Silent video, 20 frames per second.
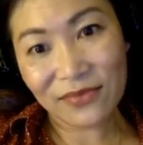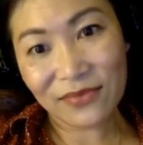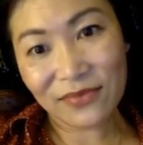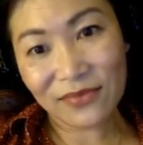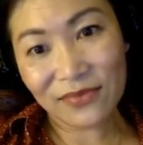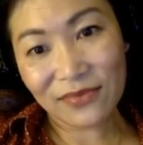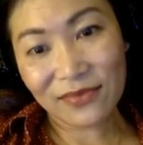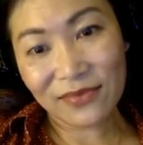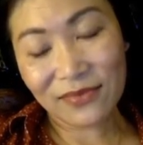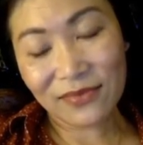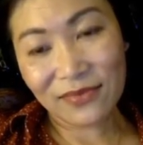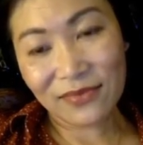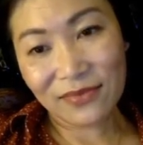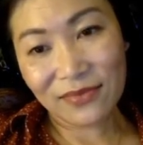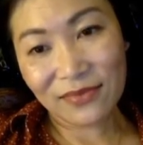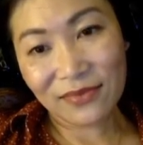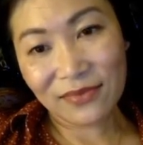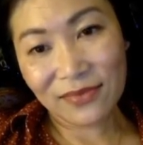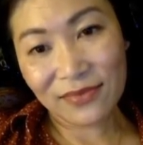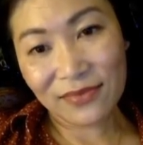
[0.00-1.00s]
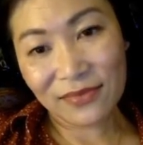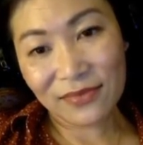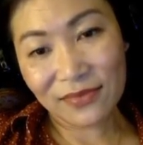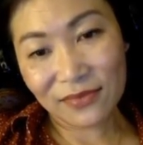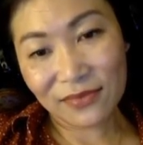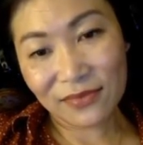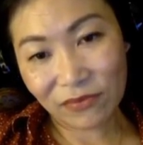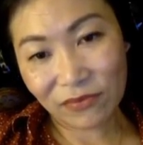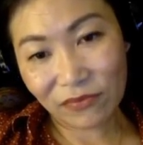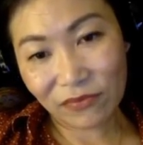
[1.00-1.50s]

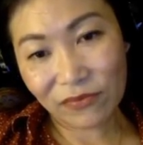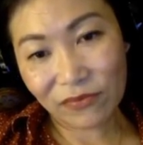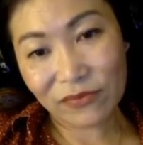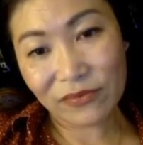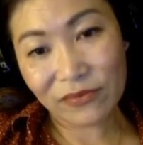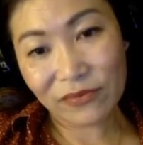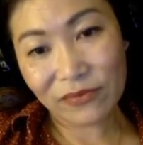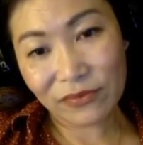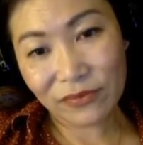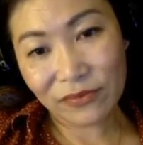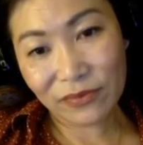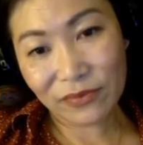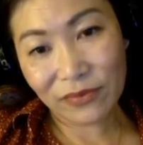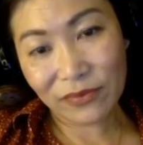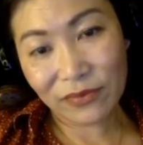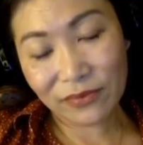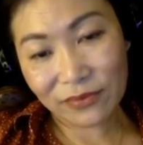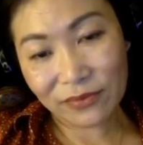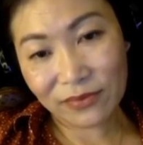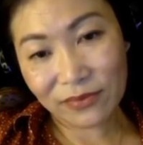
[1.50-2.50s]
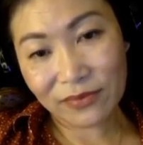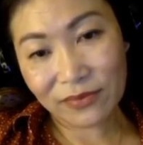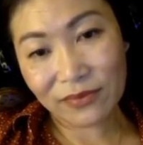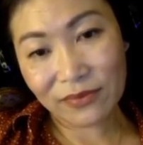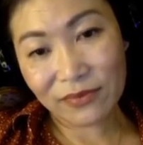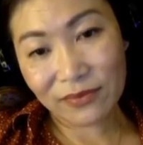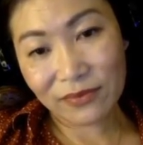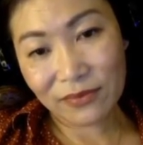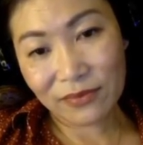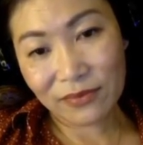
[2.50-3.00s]

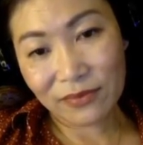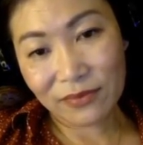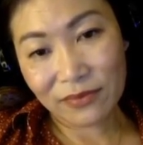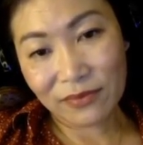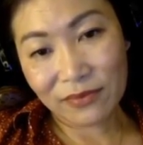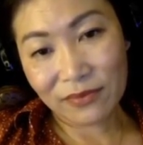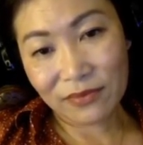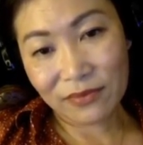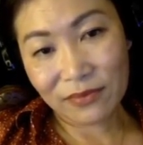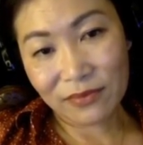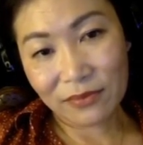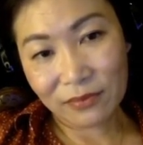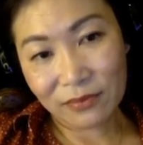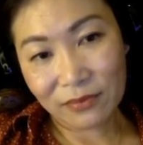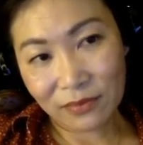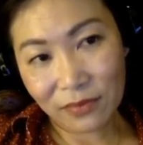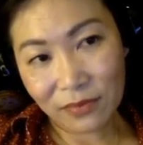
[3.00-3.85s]
No words are spoken by the person on screen.